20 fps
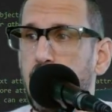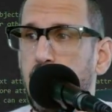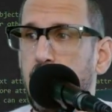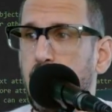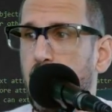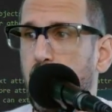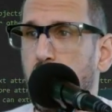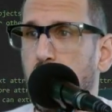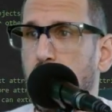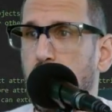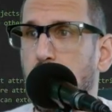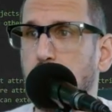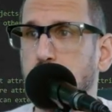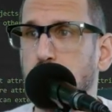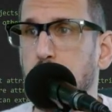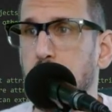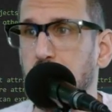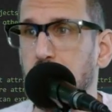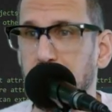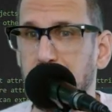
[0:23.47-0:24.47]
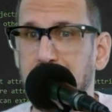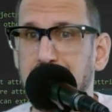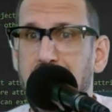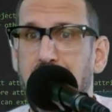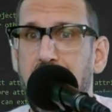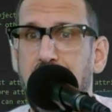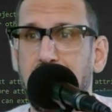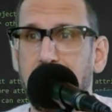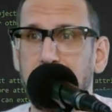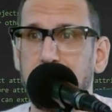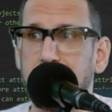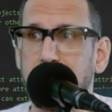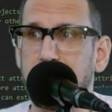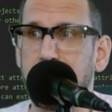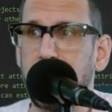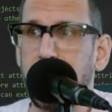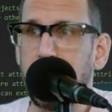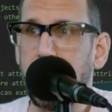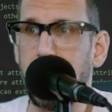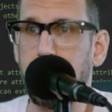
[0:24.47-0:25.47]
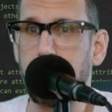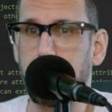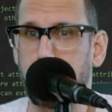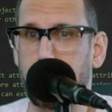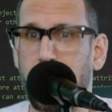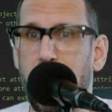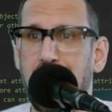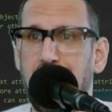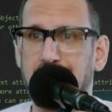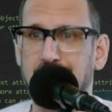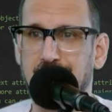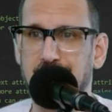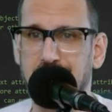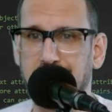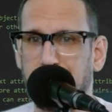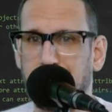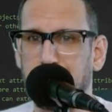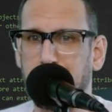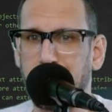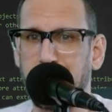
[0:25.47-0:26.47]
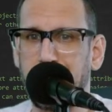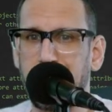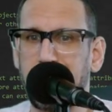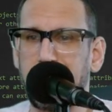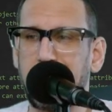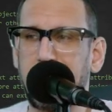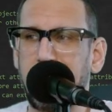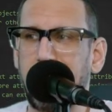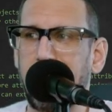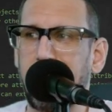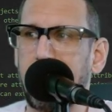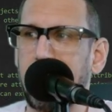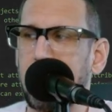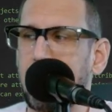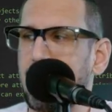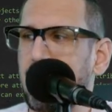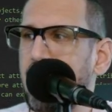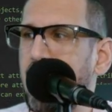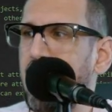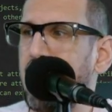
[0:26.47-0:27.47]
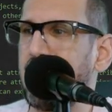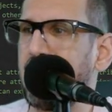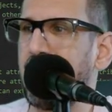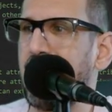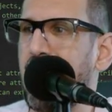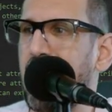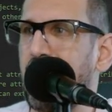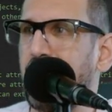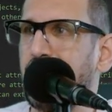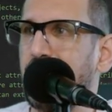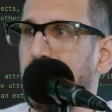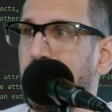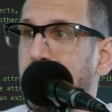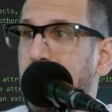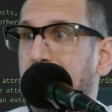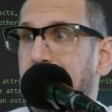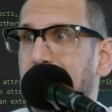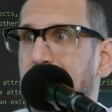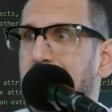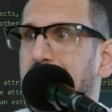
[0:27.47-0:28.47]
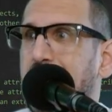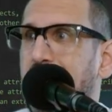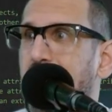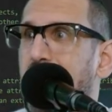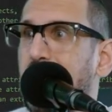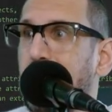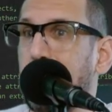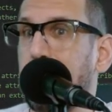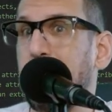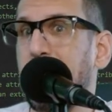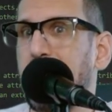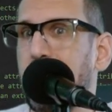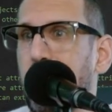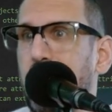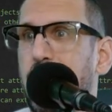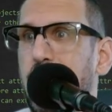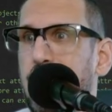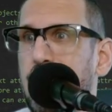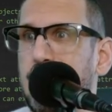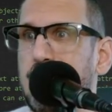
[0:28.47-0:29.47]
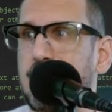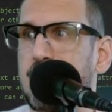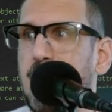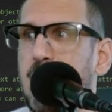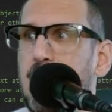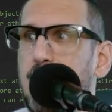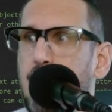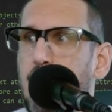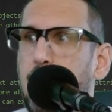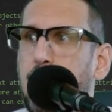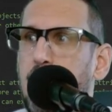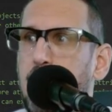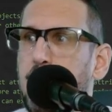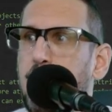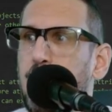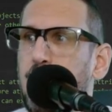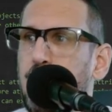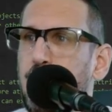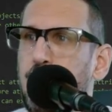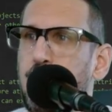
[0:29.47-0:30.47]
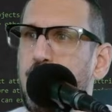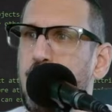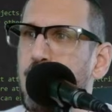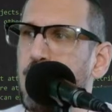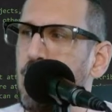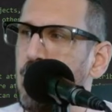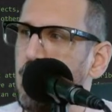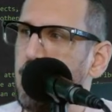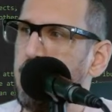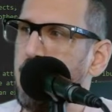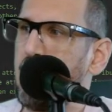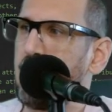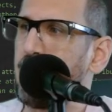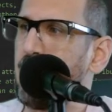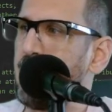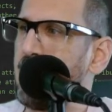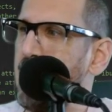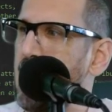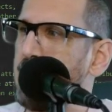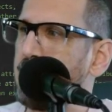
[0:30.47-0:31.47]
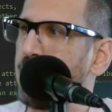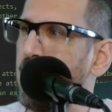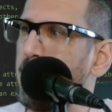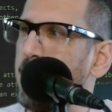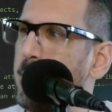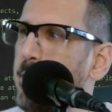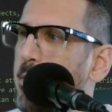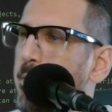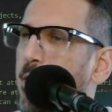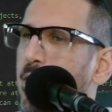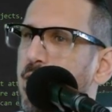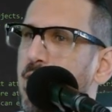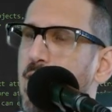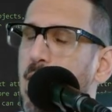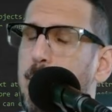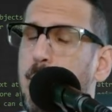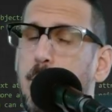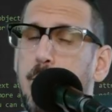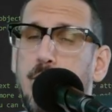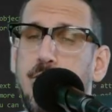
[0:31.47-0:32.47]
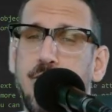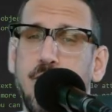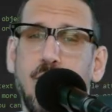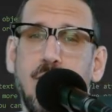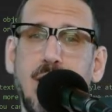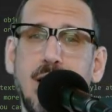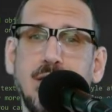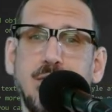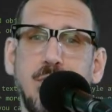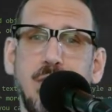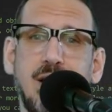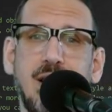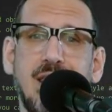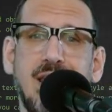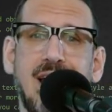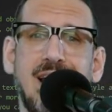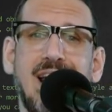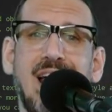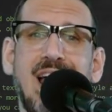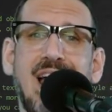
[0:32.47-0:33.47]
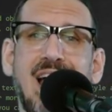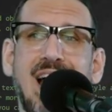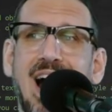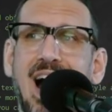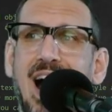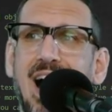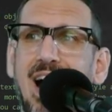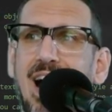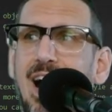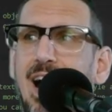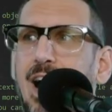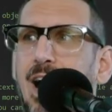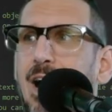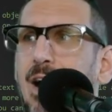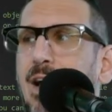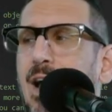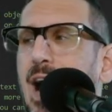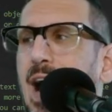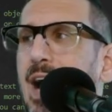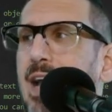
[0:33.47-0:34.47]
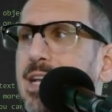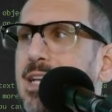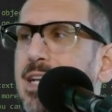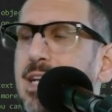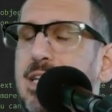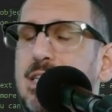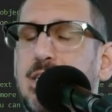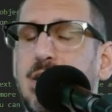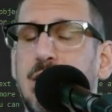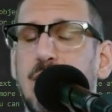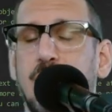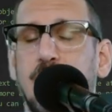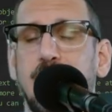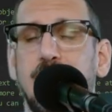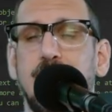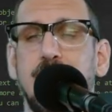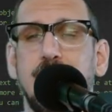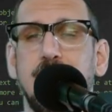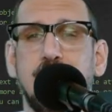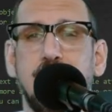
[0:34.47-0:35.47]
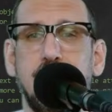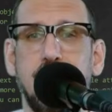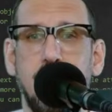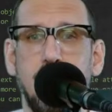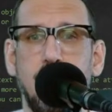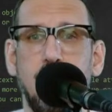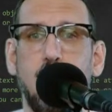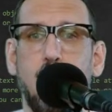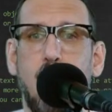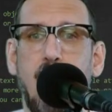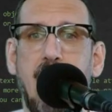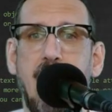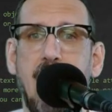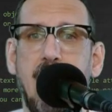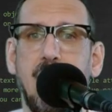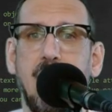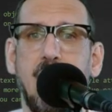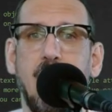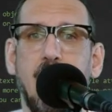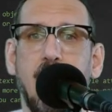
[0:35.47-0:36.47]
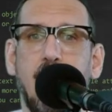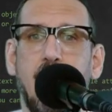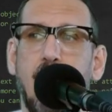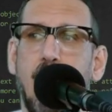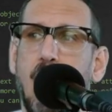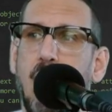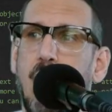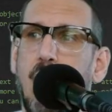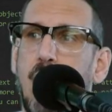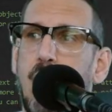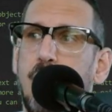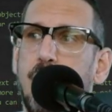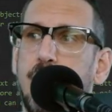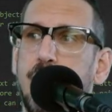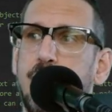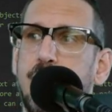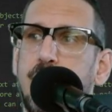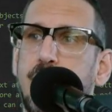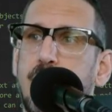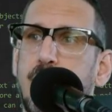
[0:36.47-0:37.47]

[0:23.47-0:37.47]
Up to $1 million in prizes are being handed out. Well, not handed out, are being earned by people who make great games. So I'm going to be part of that. But before I do any of that, I need to learn this new way of